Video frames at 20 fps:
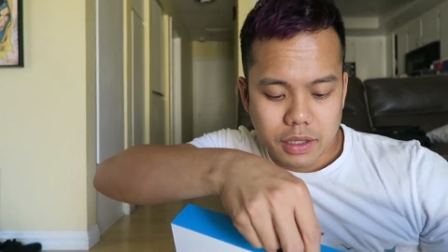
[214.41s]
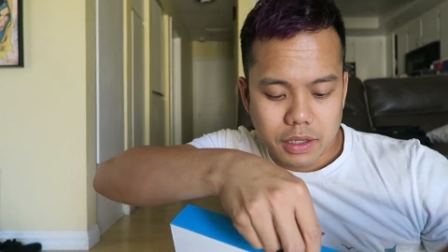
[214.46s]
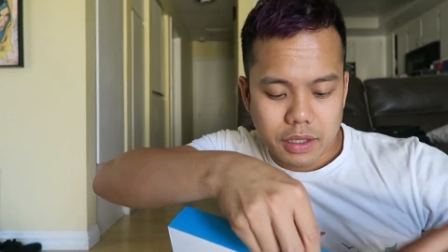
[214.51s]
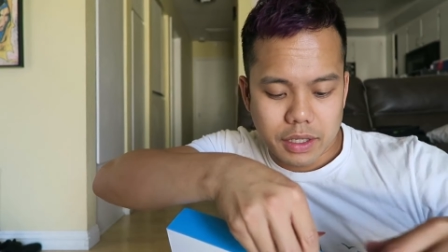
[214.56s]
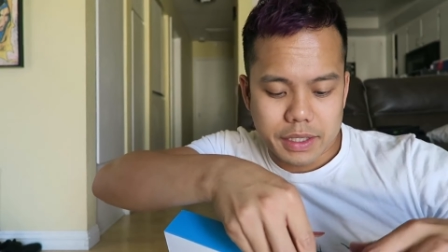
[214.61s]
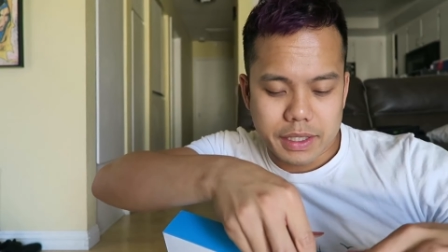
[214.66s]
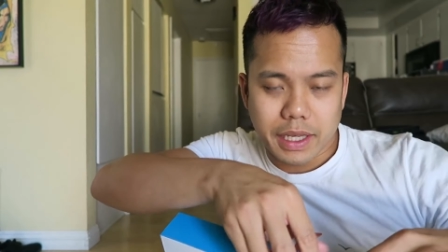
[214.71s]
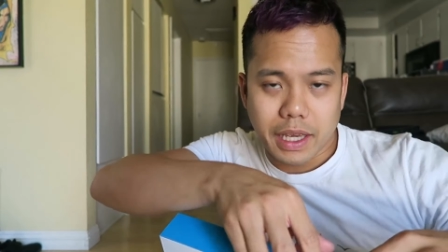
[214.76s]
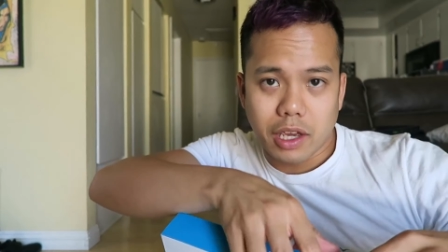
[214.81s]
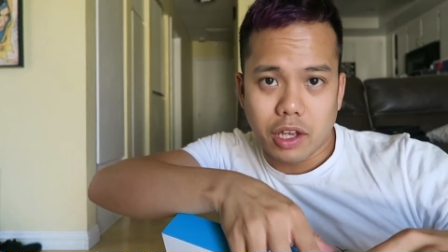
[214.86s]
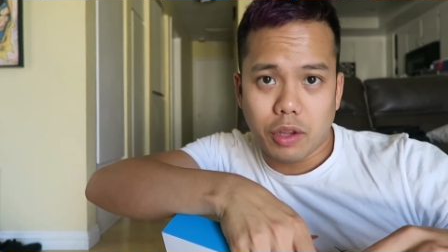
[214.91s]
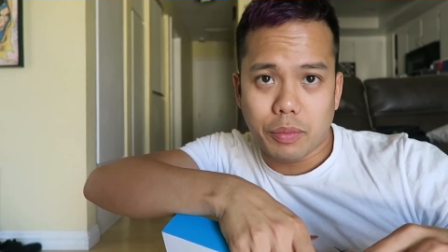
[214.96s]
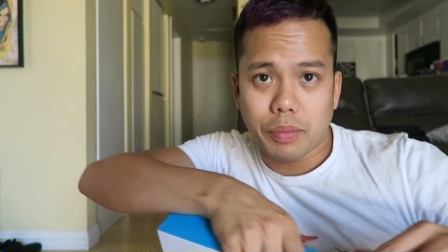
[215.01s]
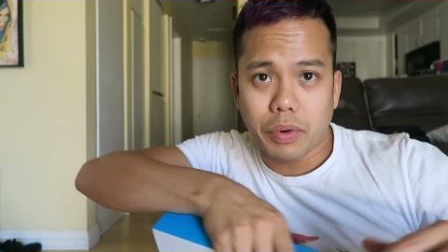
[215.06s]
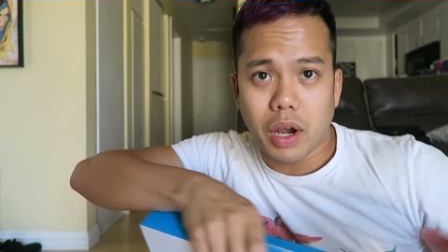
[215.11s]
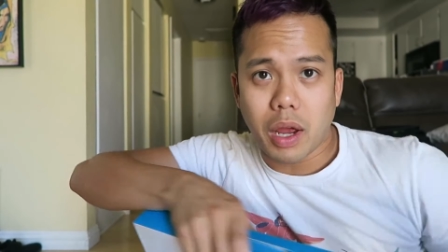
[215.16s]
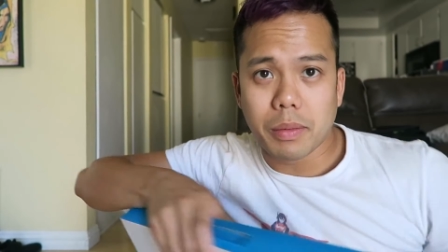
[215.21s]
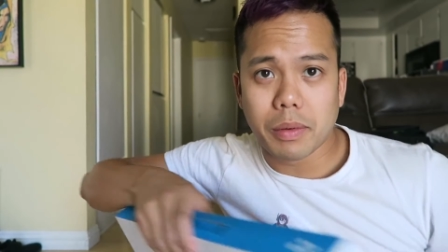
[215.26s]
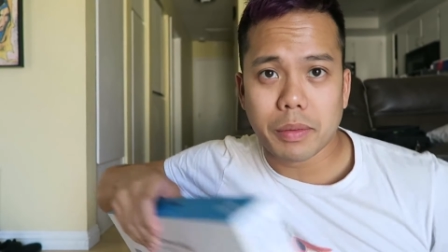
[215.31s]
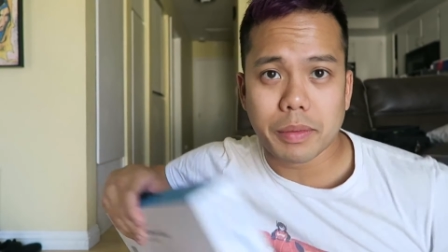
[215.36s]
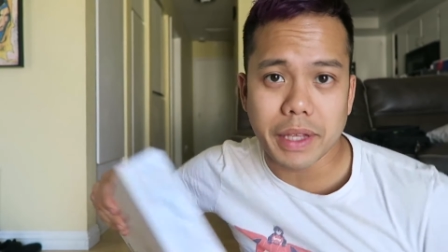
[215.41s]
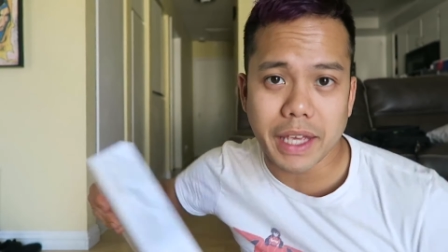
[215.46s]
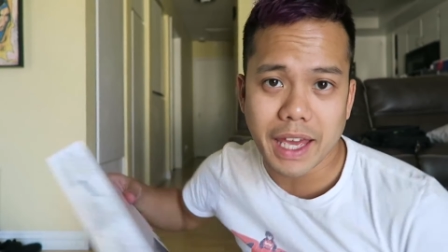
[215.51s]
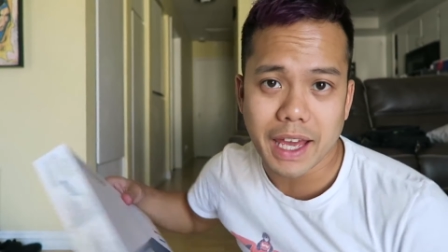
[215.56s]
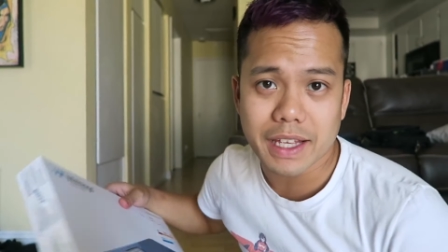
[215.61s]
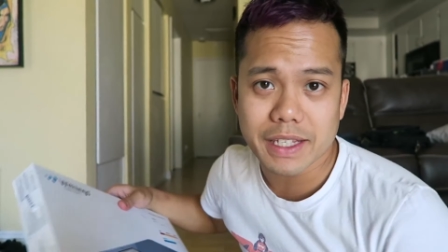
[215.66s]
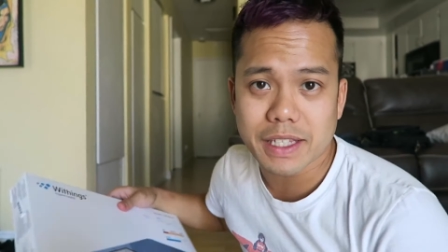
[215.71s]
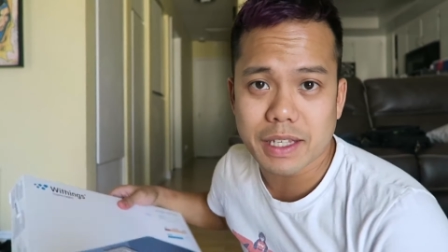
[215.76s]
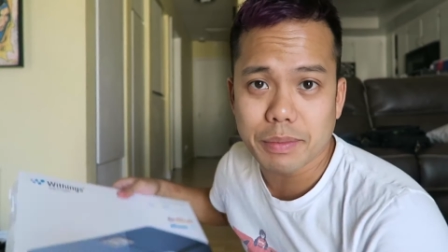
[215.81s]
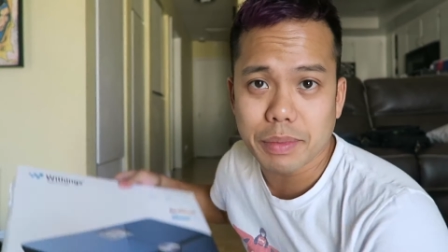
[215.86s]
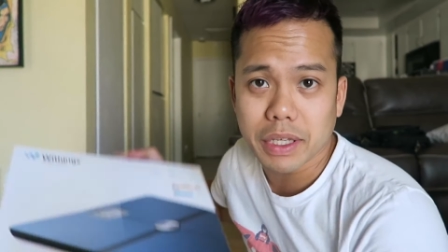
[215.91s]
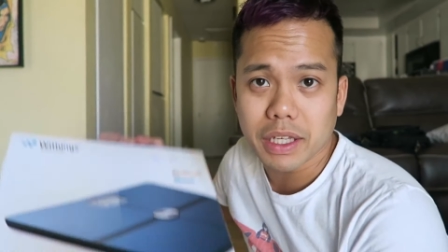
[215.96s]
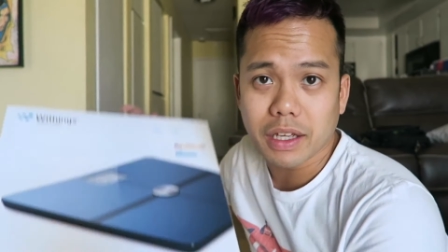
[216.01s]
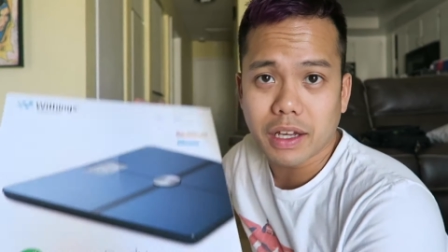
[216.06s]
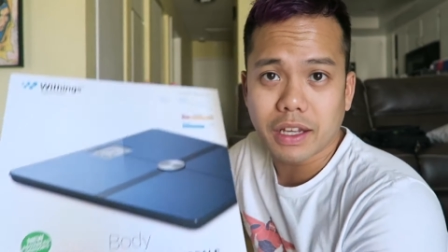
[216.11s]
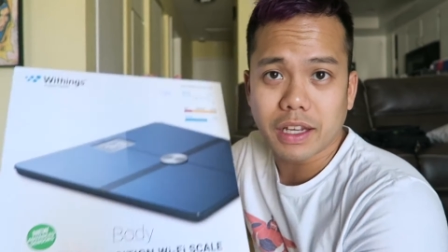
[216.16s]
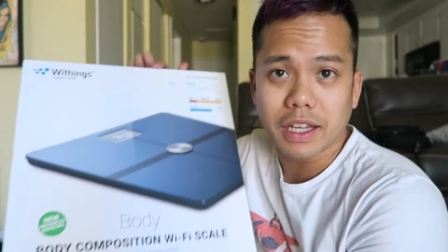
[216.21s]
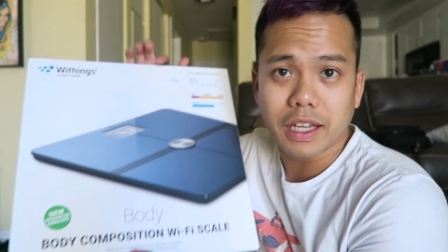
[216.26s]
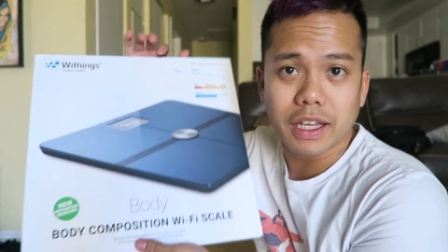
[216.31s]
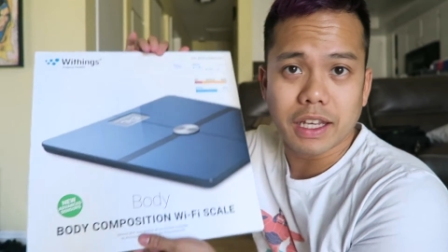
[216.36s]
the scale probably has to be
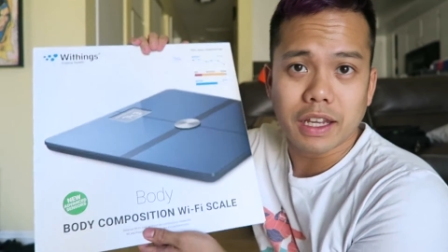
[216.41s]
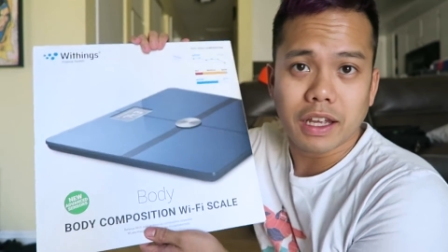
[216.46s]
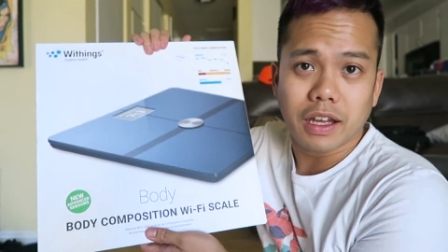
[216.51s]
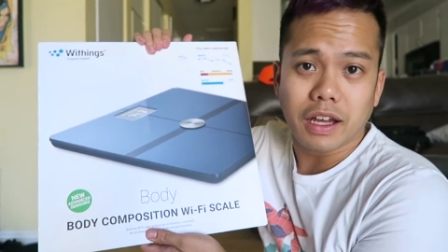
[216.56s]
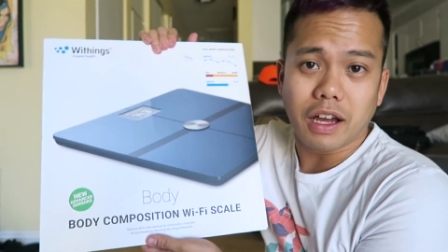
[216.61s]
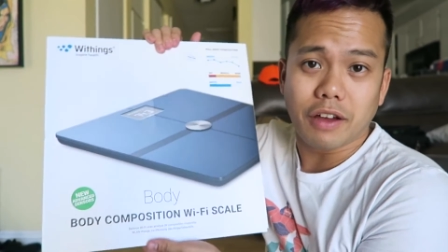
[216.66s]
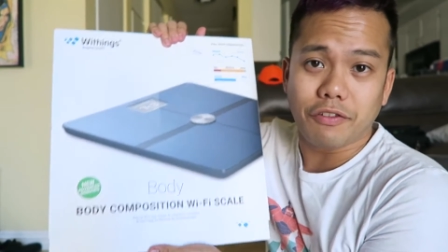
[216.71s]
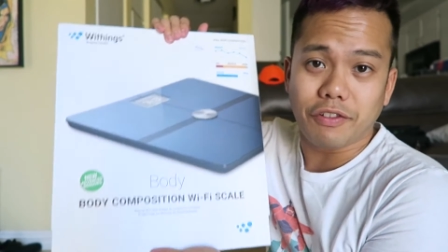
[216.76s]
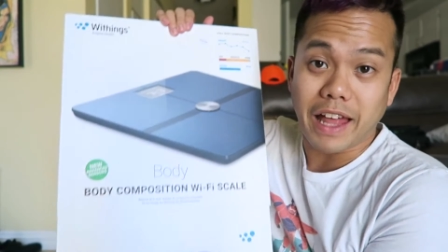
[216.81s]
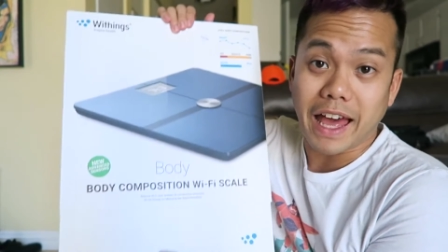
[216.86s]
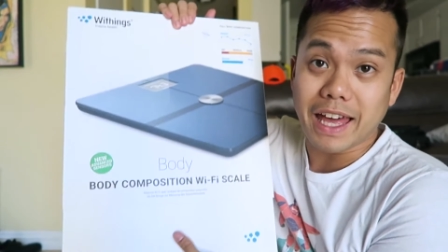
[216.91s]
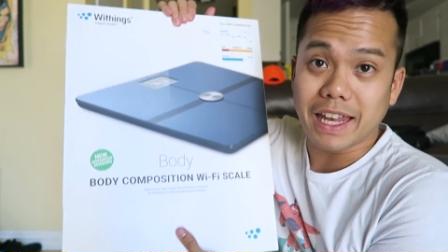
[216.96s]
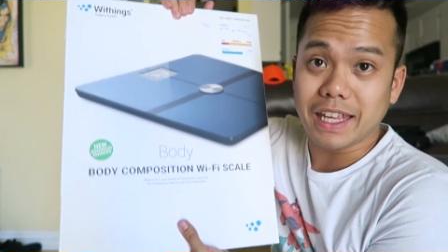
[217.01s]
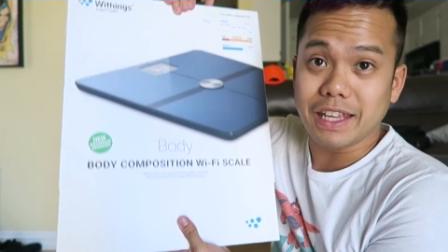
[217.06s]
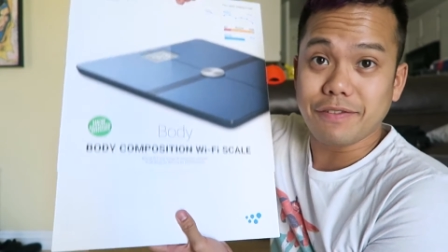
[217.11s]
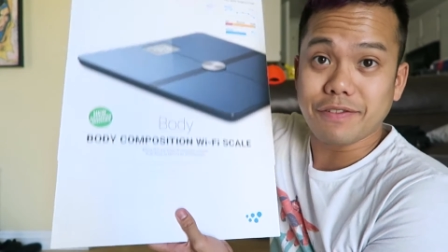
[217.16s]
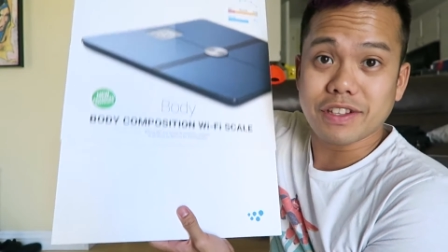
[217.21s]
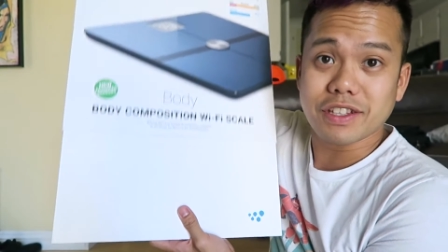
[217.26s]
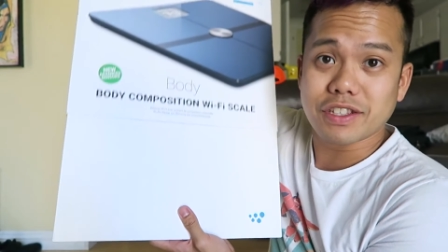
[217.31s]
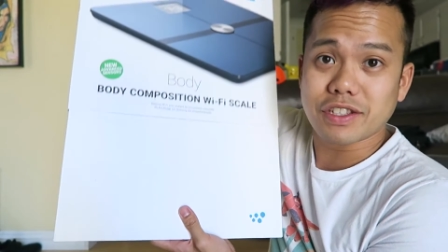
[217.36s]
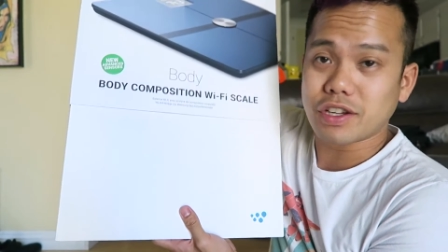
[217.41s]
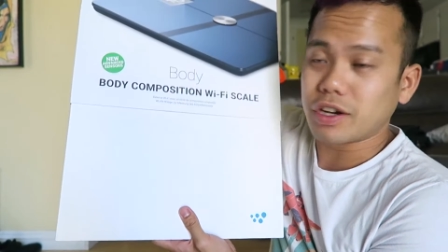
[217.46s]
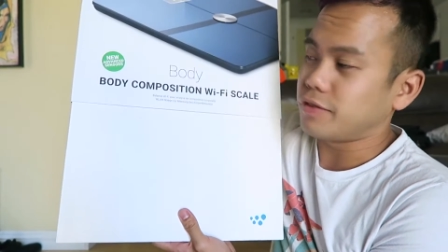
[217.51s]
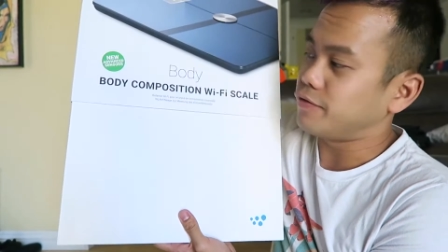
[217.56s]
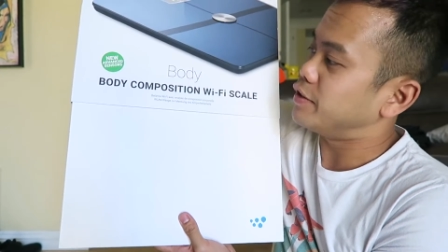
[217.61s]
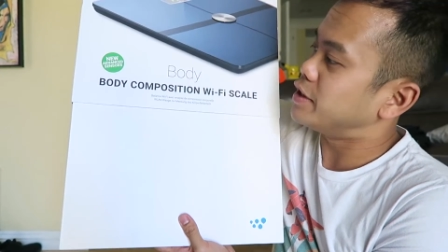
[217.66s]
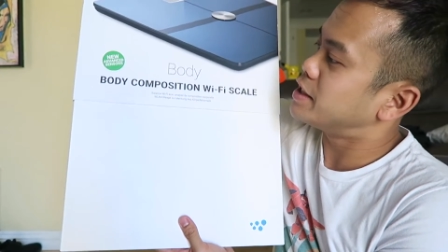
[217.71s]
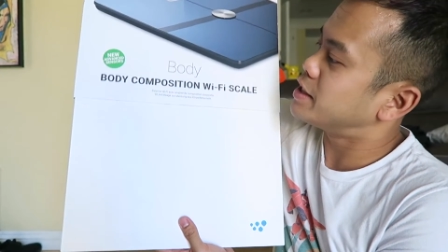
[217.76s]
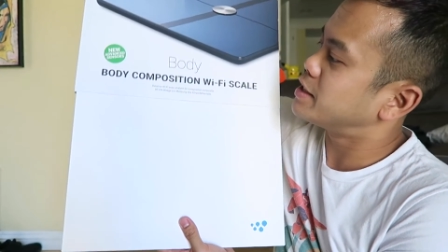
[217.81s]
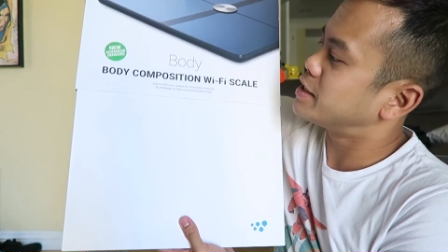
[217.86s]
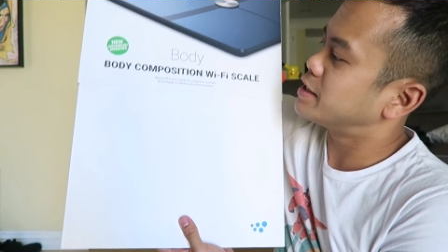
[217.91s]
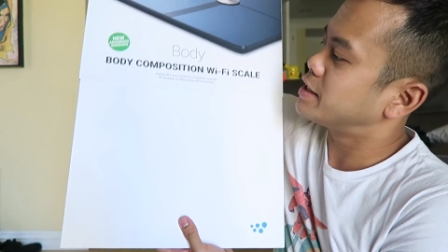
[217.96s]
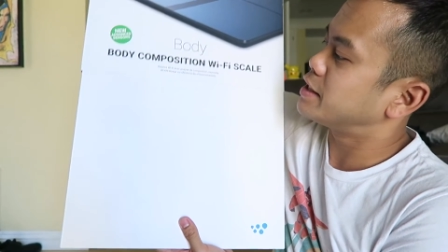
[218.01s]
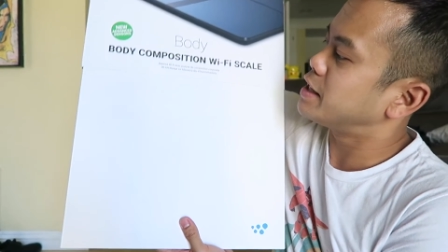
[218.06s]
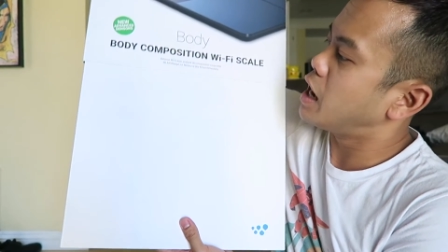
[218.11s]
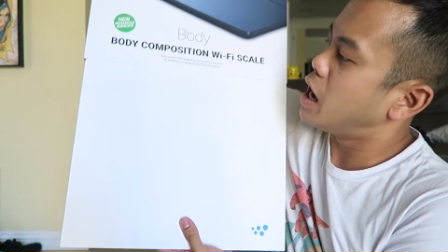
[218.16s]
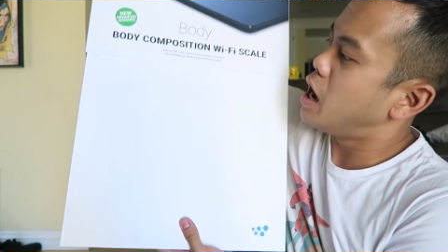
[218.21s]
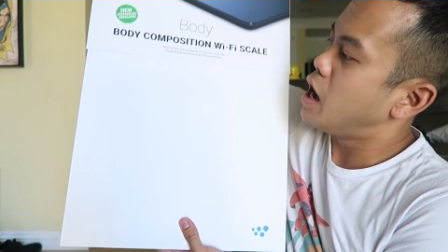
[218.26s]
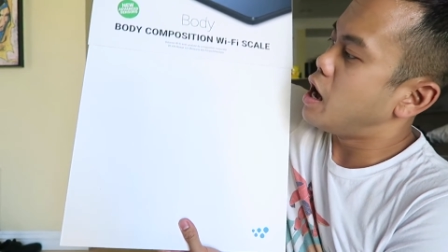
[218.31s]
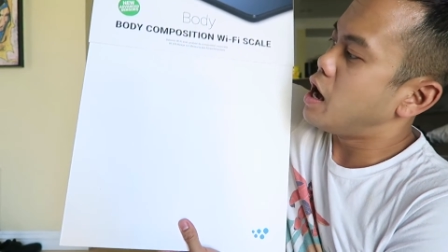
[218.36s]
on an, a flat, even surface.